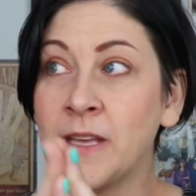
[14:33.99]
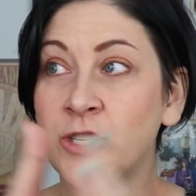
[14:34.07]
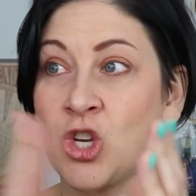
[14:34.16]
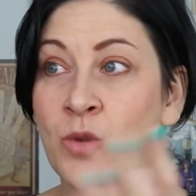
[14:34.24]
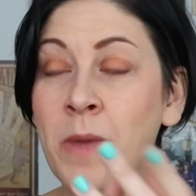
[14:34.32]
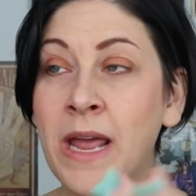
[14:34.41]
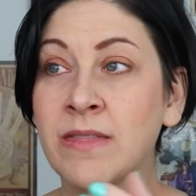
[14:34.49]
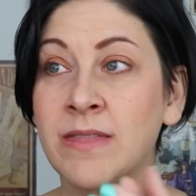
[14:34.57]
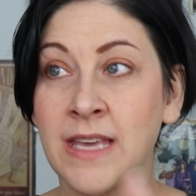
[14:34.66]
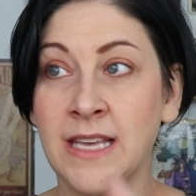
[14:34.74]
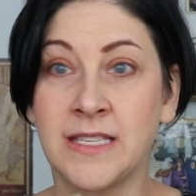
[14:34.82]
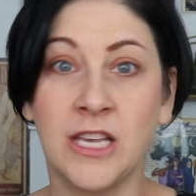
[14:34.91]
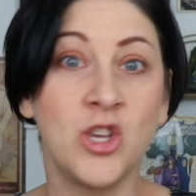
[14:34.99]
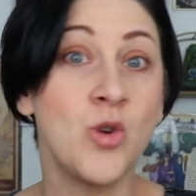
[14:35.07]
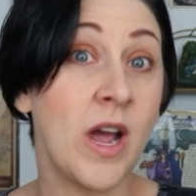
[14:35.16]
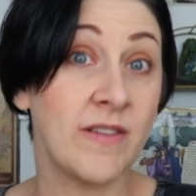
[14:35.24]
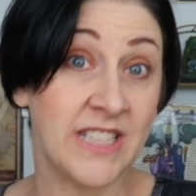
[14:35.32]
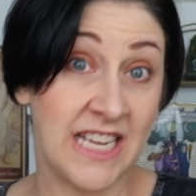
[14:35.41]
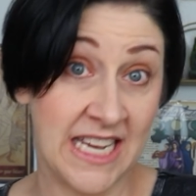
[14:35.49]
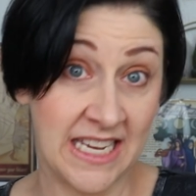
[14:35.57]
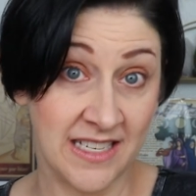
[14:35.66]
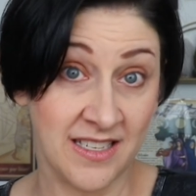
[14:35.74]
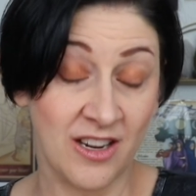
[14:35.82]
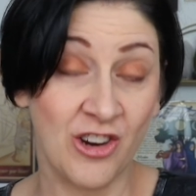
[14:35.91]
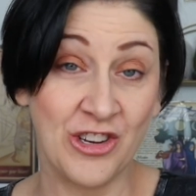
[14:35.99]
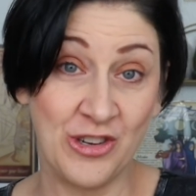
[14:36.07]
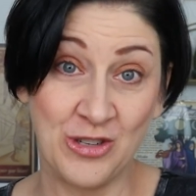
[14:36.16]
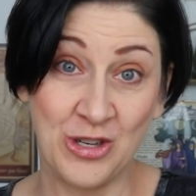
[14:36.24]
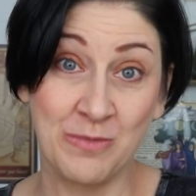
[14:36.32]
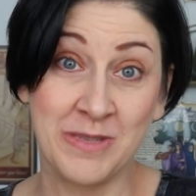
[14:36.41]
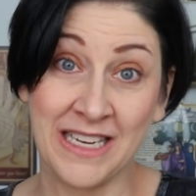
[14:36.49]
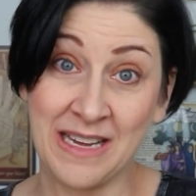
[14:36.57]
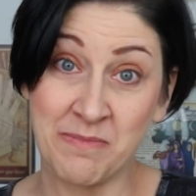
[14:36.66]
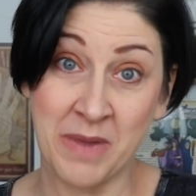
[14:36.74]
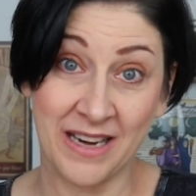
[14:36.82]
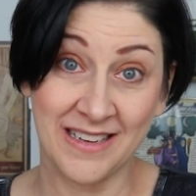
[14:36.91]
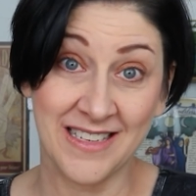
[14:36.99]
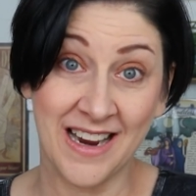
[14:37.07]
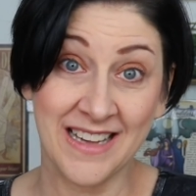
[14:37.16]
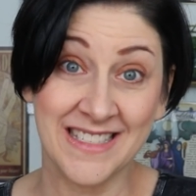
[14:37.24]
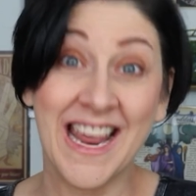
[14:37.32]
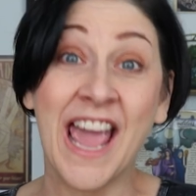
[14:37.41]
two main things that you have to hit on YouTube to get monetized.